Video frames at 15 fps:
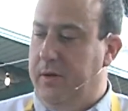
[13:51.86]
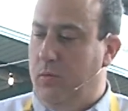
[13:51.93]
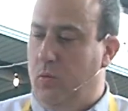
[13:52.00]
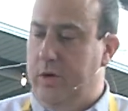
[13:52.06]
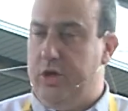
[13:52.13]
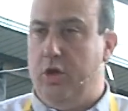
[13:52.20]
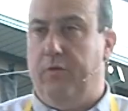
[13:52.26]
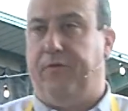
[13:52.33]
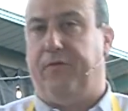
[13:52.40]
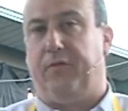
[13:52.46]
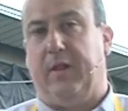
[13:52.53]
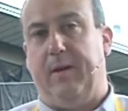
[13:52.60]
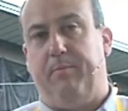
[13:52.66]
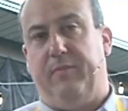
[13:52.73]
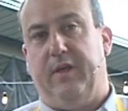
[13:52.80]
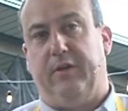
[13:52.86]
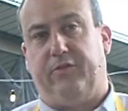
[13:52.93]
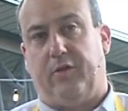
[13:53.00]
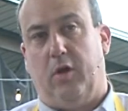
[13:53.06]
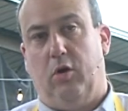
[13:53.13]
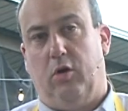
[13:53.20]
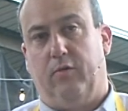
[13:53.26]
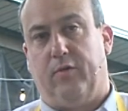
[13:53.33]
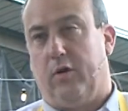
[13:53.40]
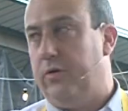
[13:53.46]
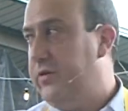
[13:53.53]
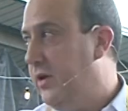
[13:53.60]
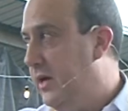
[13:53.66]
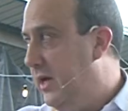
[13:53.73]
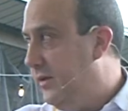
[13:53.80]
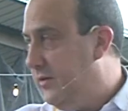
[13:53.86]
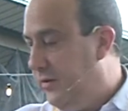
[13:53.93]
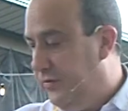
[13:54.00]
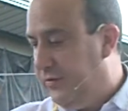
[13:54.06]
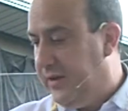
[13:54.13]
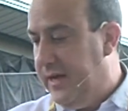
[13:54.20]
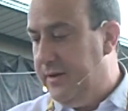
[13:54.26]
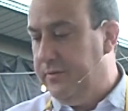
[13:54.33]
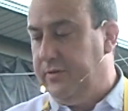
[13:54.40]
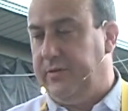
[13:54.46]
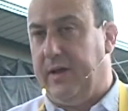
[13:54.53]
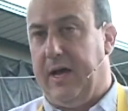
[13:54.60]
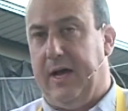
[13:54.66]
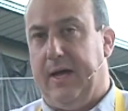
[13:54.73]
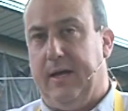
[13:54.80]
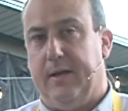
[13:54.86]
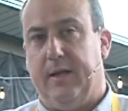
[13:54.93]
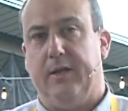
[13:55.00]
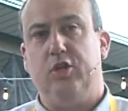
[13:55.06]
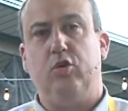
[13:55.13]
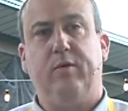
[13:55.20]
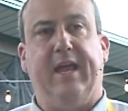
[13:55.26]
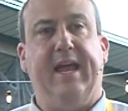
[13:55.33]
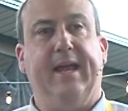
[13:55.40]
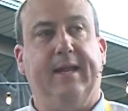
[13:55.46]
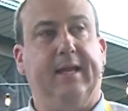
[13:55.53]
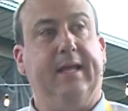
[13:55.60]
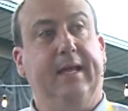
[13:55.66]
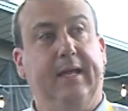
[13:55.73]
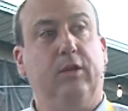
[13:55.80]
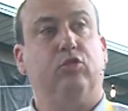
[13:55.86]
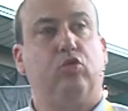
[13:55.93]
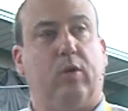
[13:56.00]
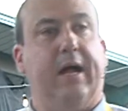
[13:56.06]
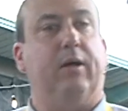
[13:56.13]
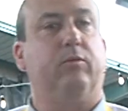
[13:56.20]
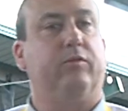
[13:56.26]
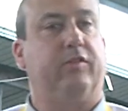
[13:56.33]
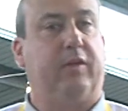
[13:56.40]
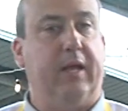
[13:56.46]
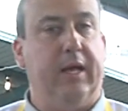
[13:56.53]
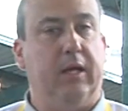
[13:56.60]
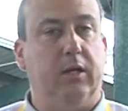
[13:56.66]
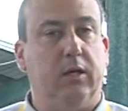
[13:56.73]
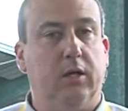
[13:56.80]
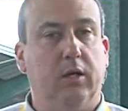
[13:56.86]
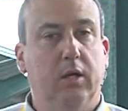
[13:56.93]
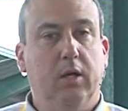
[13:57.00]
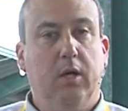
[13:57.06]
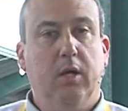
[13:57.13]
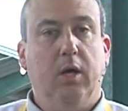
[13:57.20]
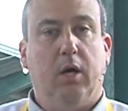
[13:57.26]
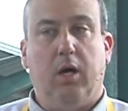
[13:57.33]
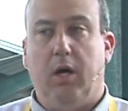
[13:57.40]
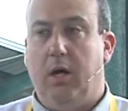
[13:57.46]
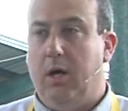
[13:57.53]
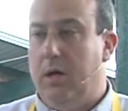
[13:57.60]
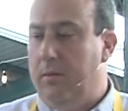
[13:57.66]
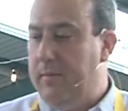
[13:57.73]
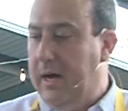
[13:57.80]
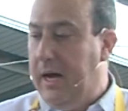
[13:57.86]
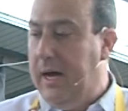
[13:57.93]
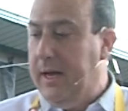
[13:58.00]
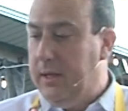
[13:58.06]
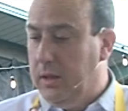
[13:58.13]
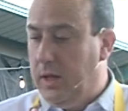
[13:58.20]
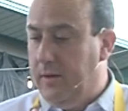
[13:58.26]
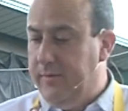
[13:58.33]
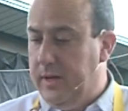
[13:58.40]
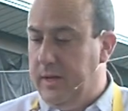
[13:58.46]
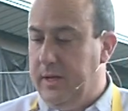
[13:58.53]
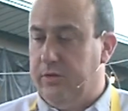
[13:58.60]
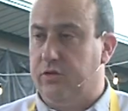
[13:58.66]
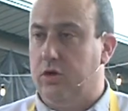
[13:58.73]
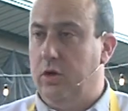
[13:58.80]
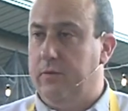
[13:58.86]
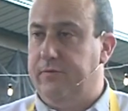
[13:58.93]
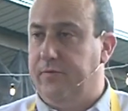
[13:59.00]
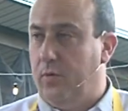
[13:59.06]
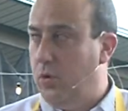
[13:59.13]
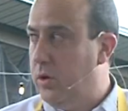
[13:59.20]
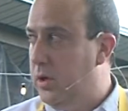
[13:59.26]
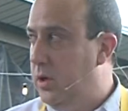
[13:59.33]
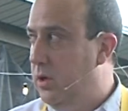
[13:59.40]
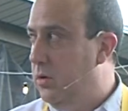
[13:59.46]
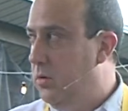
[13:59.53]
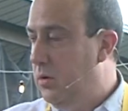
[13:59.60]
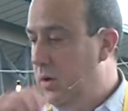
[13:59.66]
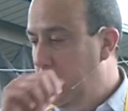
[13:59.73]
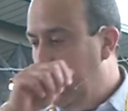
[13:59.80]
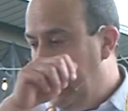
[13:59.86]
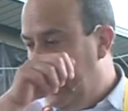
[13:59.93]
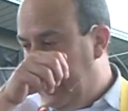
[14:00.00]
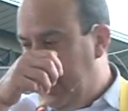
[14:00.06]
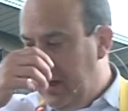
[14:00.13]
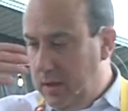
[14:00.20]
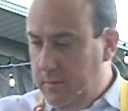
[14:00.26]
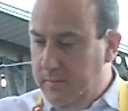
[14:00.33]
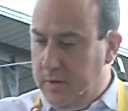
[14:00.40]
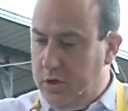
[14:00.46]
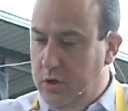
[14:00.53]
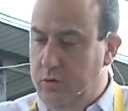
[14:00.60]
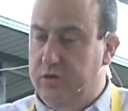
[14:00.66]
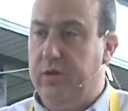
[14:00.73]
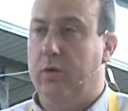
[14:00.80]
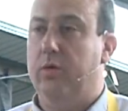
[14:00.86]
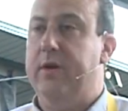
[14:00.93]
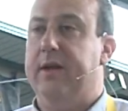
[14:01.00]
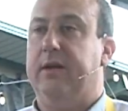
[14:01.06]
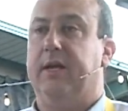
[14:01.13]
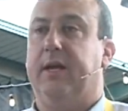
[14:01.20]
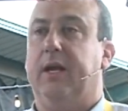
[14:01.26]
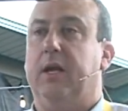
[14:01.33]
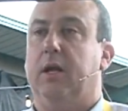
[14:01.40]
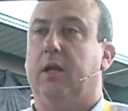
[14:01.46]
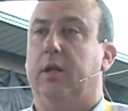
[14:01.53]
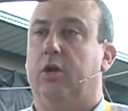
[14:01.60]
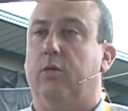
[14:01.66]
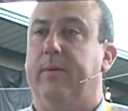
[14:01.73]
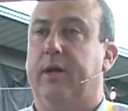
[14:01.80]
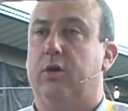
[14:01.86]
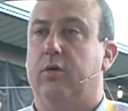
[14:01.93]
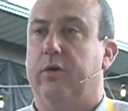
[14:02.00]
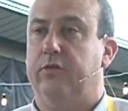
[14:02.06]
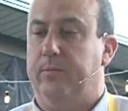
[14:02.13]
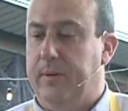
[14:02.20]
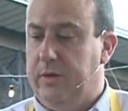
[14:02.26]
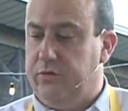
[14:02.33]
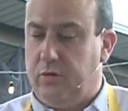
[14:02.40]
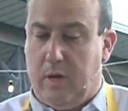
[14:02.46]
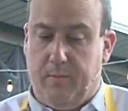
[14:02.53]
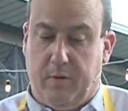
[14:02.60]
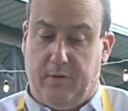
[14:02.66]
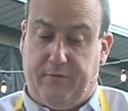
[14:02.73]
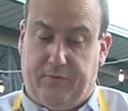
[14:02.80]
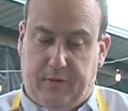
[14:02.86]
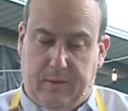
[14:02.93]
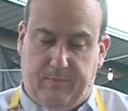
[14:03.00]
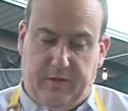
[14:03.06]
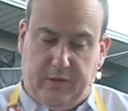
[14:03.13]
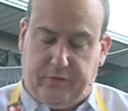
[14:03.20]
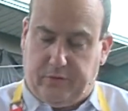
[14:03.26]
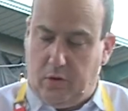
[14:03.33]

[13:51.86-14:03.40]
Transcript: When you flip this over to get the skin side, and you can eat trout skin. I love it, it's good for you. You do need to get it a little bit crispy, so I'm gonna flip this